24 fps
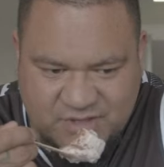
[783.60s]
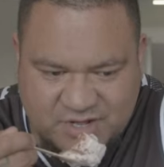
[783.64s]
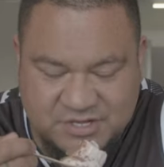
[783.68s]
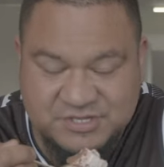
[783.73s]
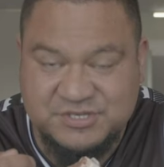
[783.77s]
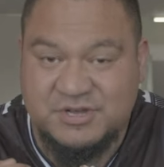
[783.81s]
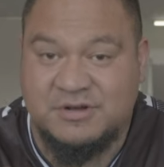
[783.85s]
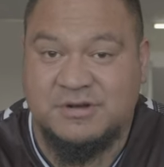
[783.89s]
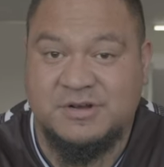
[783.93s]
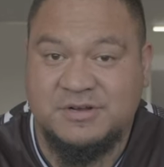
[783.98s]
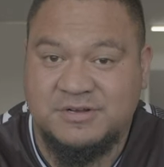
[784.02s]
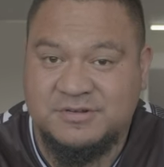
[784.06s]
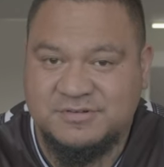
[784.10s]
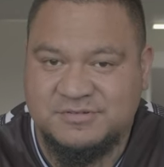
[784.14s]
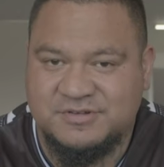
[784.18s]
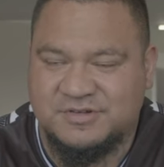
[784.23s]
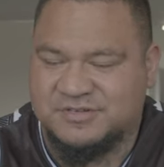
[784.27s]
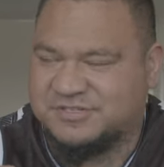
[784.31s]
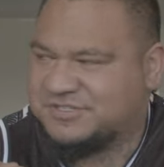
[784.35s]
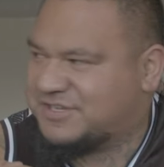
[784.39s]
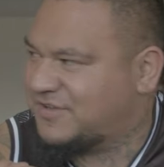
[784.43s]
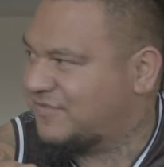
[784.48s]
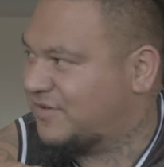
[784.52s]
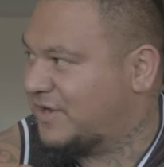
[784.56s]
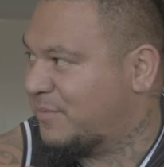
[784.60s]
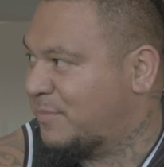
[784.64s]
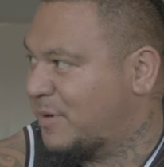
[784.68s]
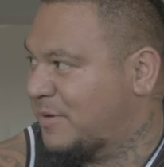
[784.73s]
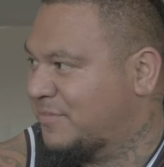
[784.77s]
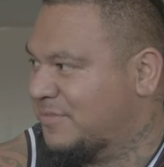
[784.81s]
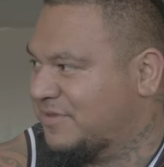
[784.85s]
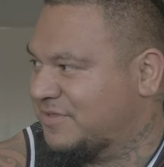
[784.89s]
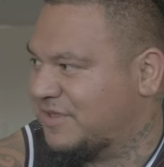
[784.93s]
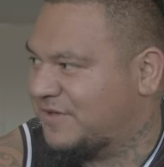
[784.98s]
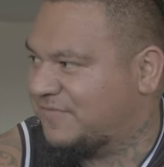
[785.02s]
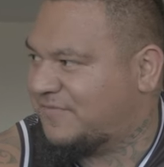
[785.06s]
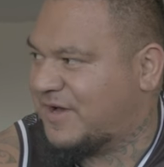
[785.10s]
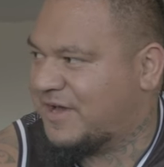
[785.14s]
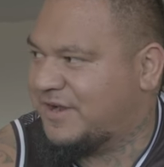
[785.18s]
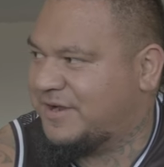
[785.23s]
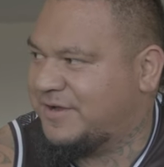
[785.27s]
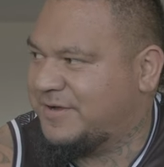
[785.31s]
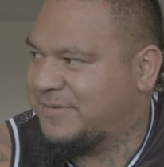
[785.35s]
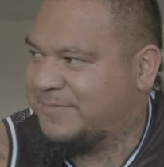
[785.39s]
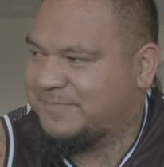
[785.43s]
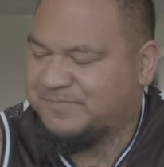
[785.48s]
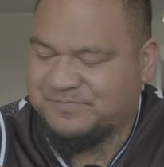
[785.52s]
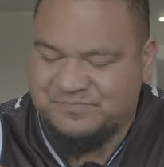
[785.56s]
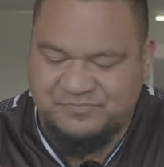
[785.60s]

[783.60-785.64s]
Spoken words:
Sorry, just having a moment there, whanau.